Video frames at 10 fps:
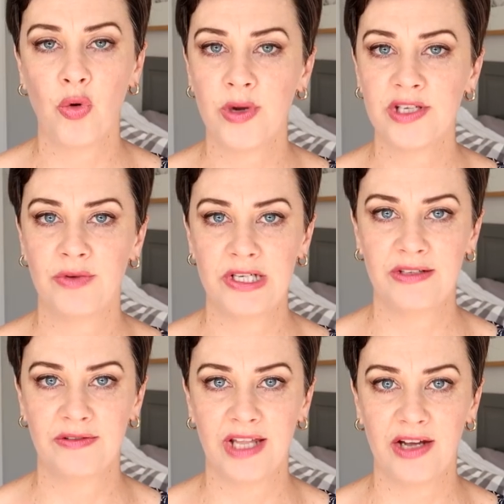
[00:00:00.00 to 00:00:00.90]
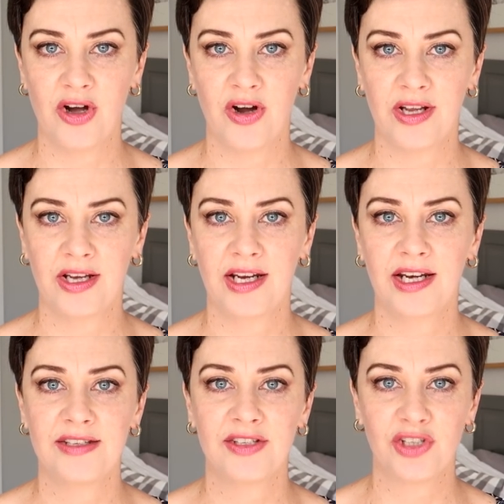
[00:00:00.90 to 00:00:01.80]
always reaching for that cardigan it
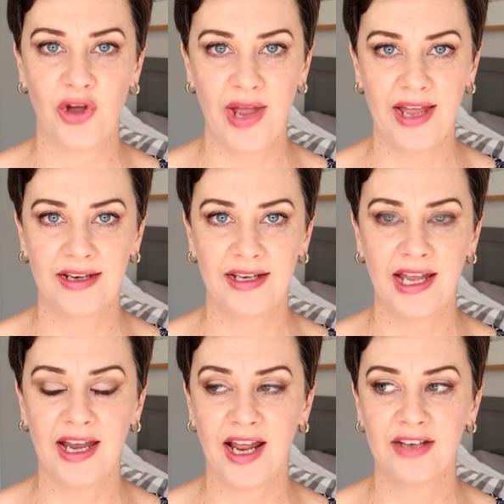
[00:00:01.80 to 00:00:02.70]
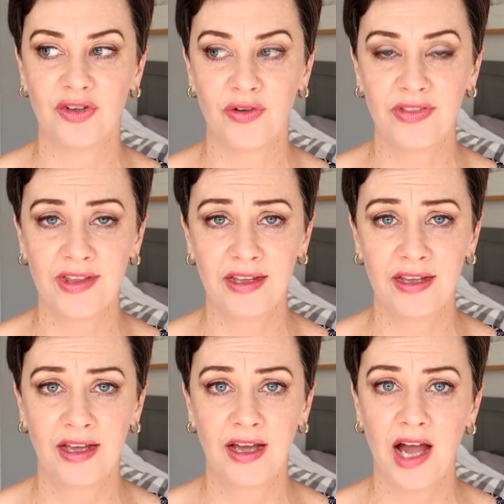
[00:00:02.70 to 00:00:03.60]
is so handy and I don't think
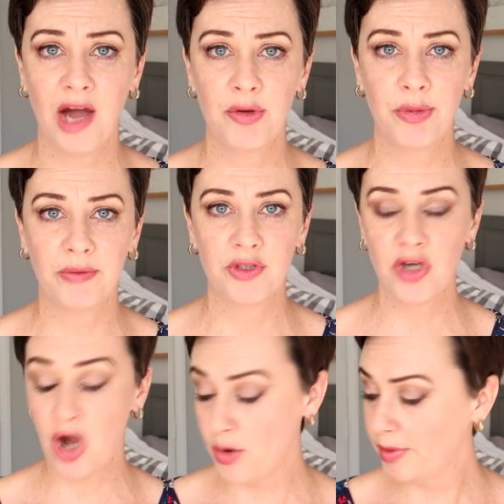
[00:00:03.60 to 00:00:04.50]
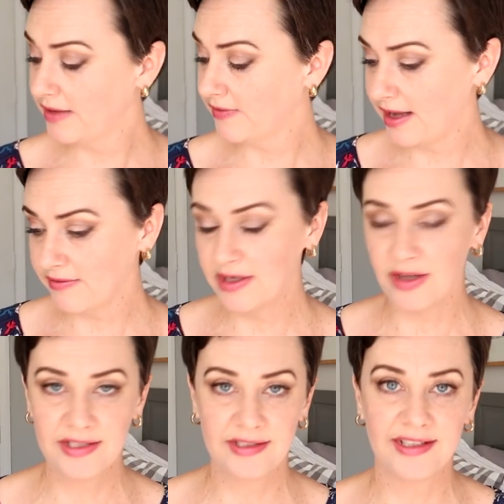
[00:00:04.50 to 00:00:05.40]
I would be able to cope if I ever
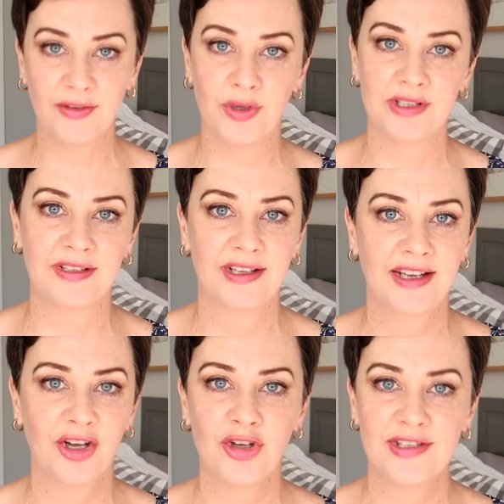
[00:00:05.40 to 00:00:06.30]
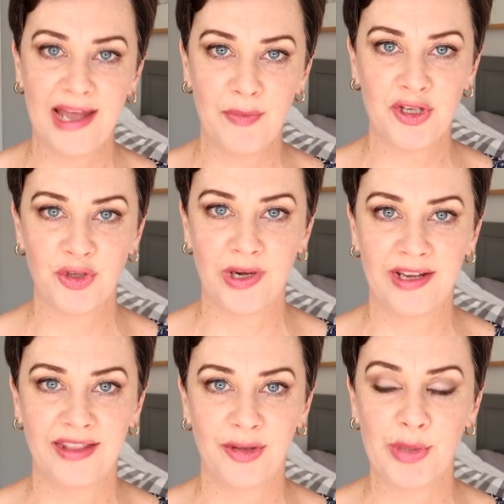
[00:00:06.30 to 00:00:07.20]
lost it or it got damaged or
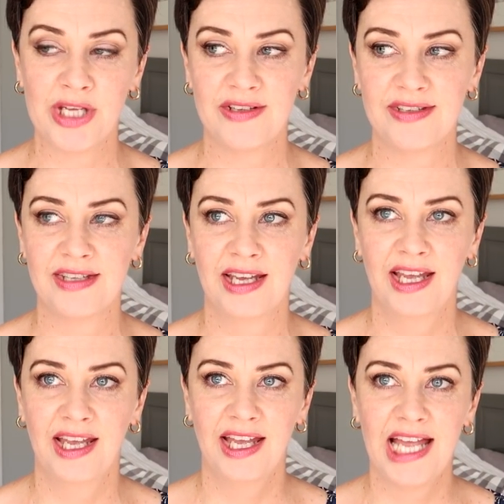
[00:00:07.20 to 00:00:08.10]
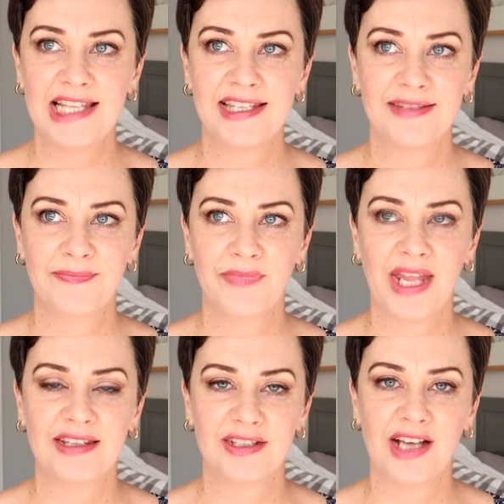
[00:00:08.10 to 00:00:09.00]
anything because it's
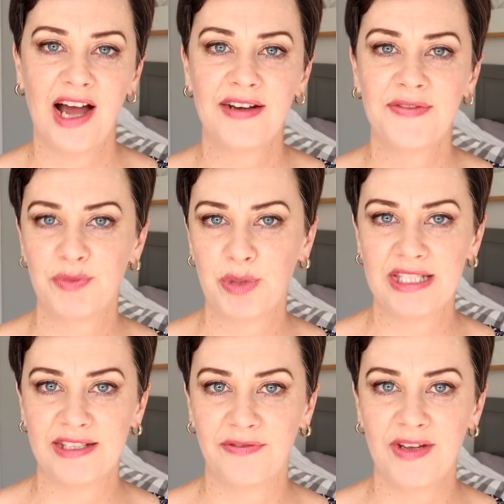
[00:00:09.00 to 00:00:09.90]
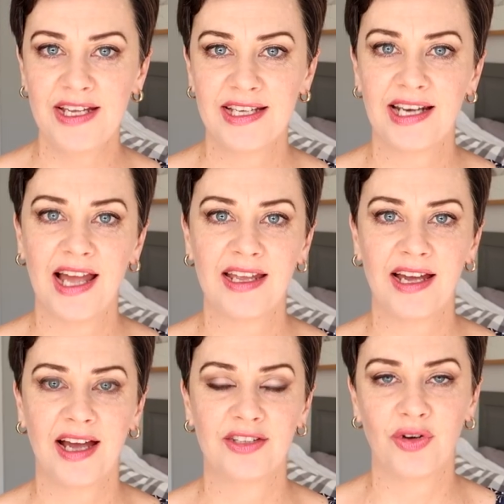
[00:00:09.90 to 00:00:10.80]
it's kind of specific like
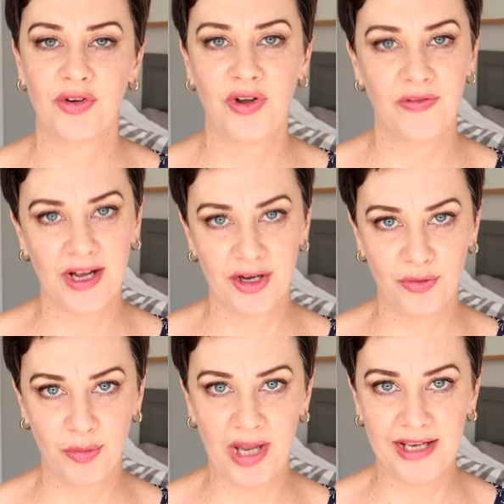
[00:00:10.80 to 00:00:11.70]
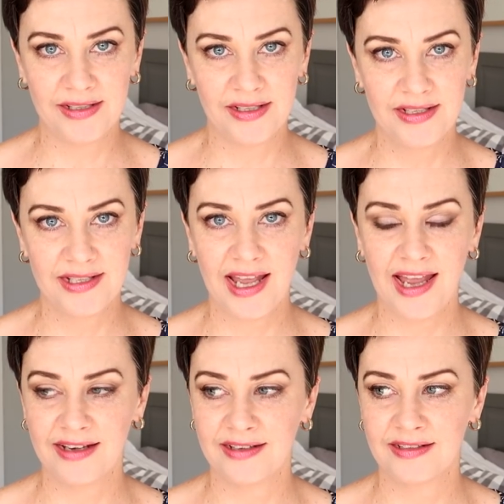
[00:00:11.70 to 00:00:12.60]
I don't know if I could replace it
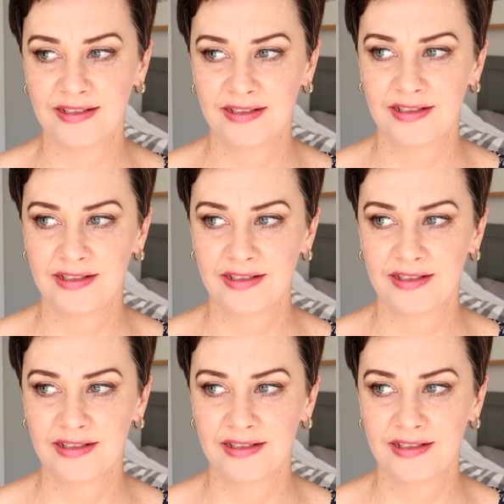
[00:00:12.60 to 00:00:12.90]
and